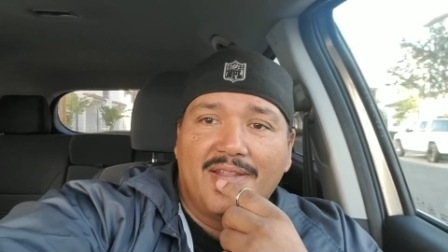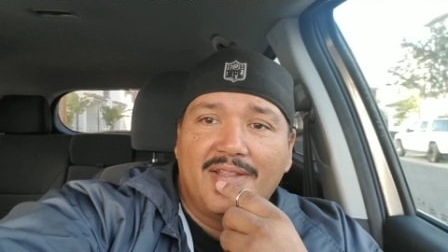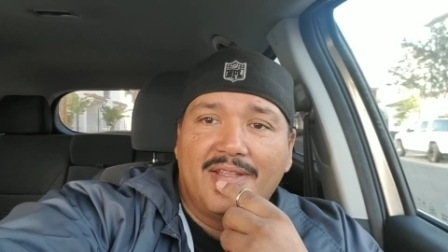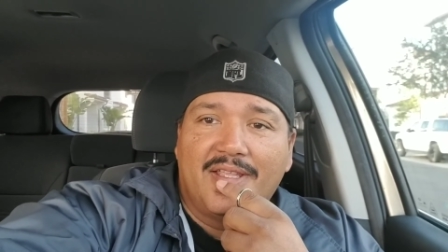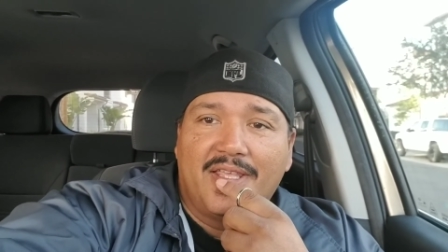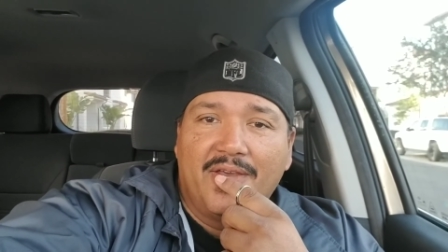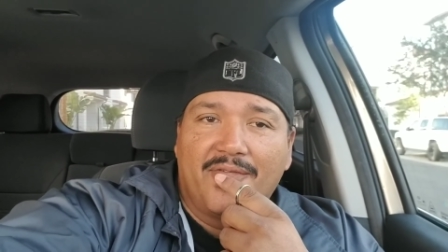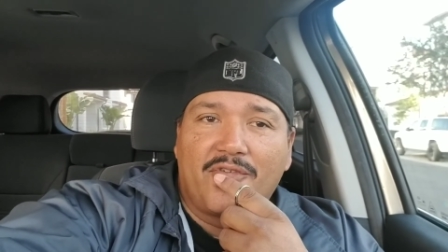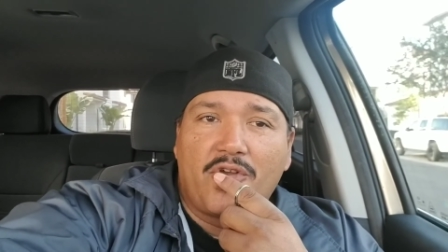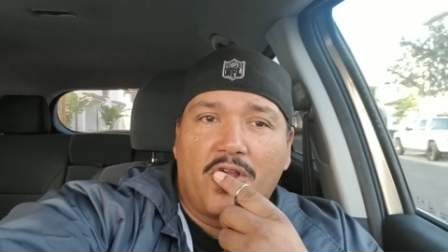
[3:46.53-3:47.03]
the
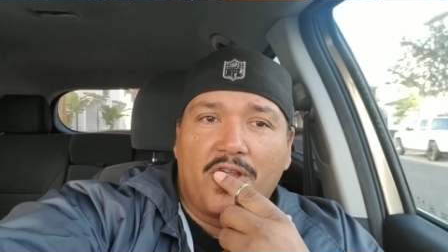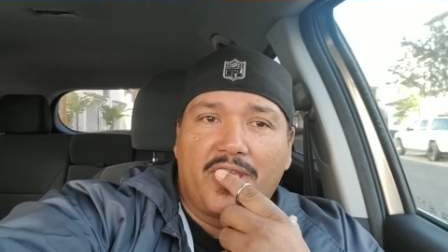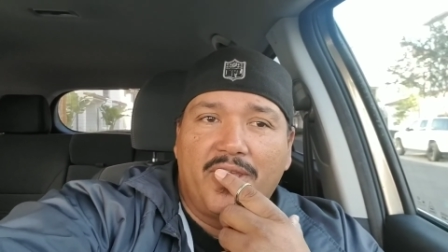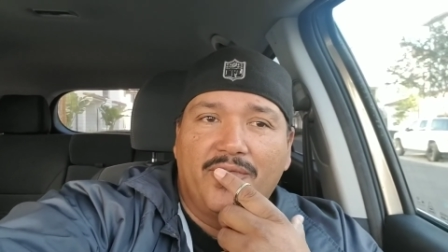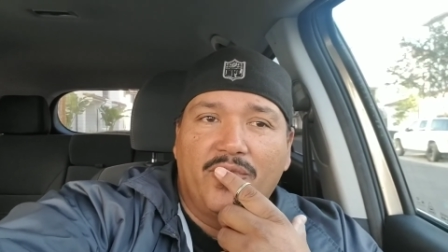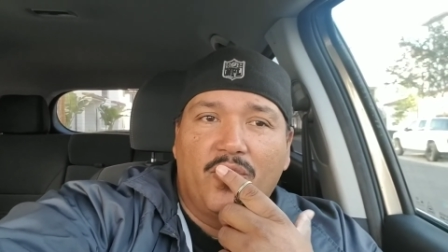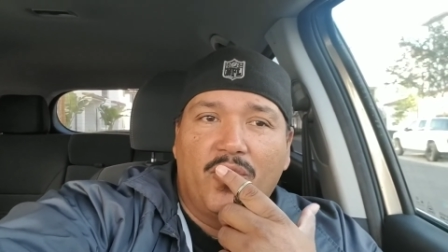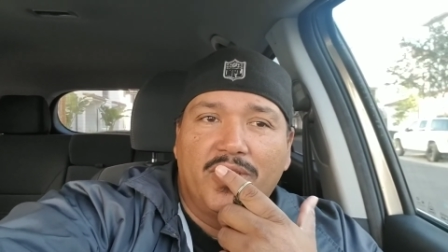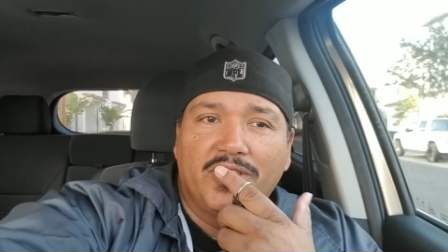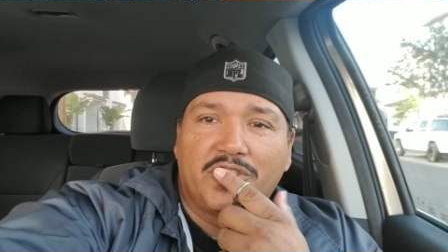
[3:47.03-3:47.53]
gift card
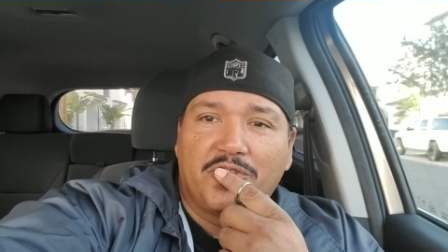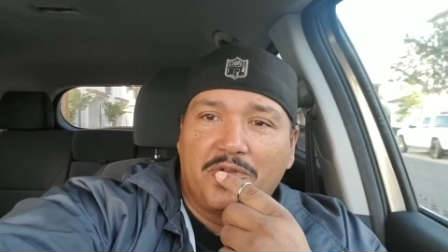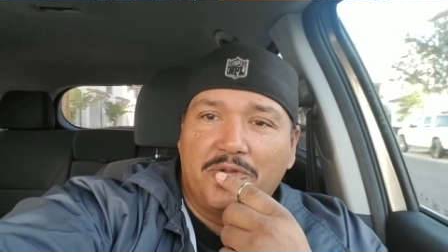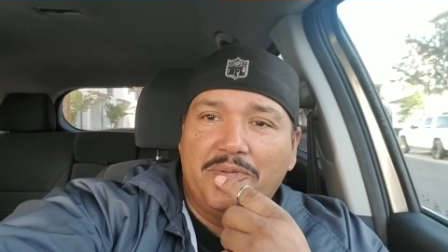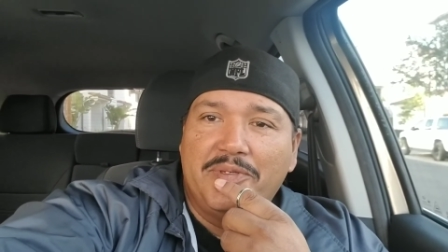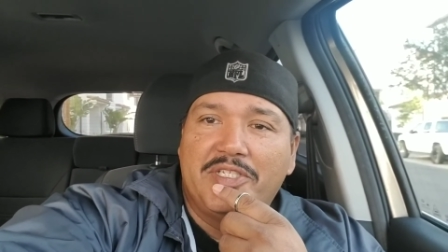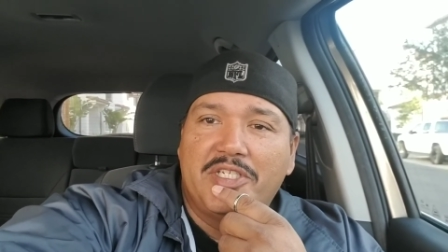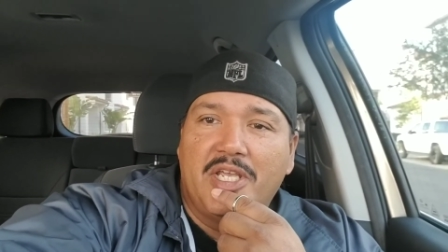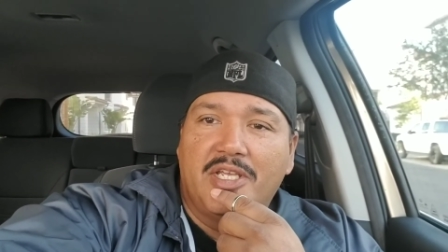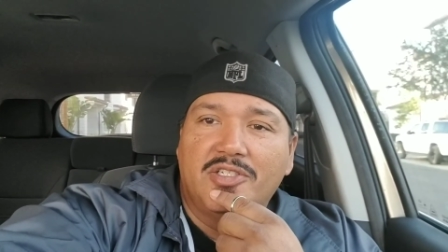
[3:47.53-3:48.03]
giveaway is going to
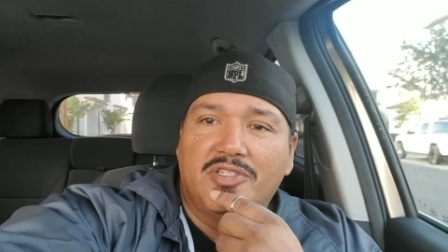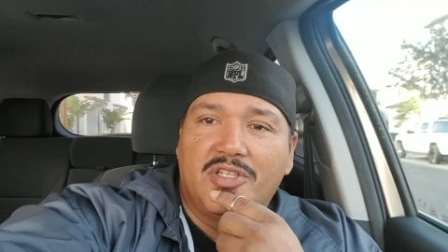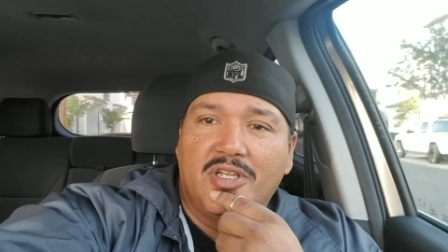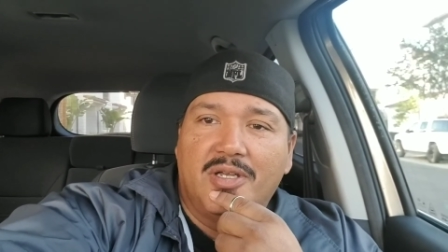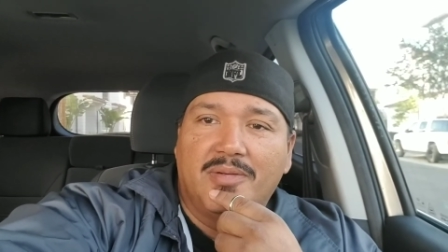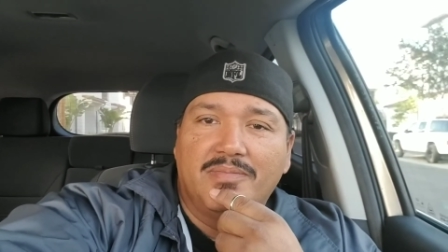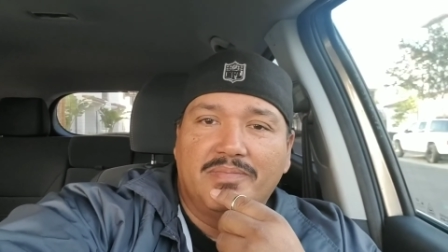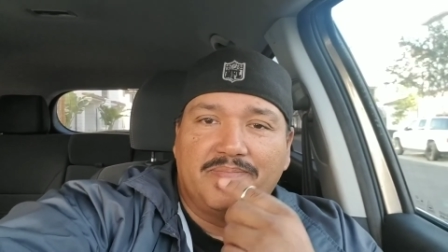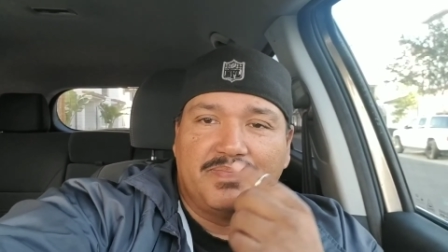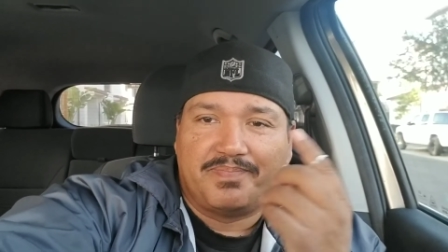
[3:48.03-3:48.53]
be changed
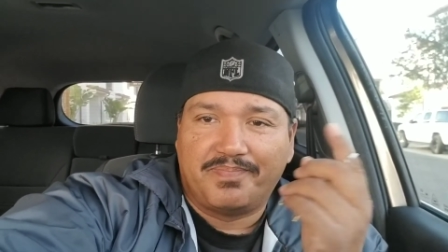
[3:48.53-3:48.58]
up.